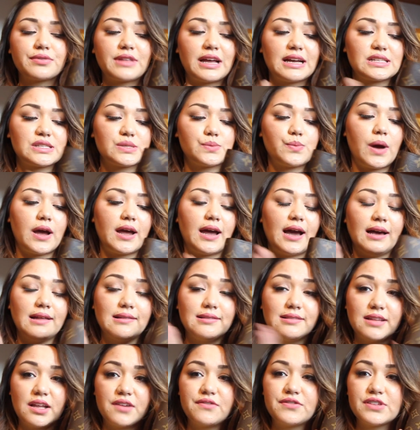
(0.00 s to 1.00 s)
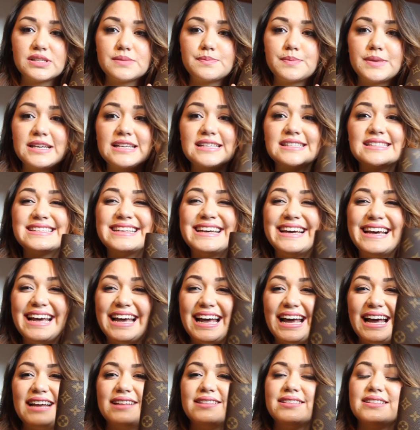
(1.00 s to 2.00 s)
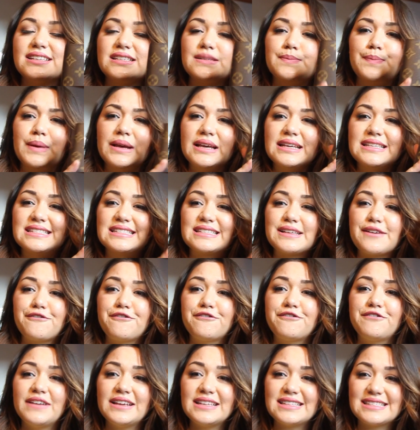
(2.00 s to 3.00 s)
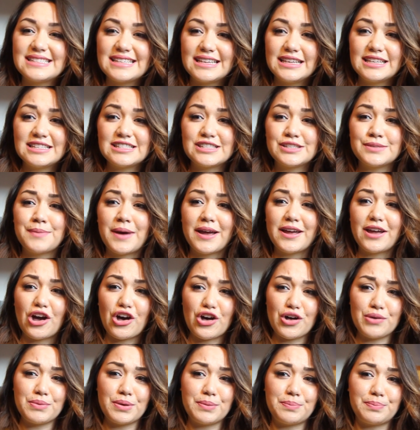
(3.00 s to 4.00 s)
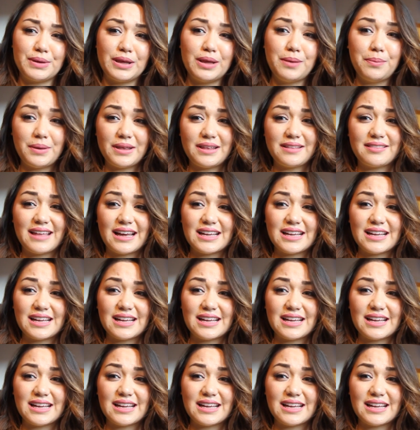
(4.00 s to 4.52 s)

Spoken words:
That's why I love this piece, and this piece fits into my Alma BB.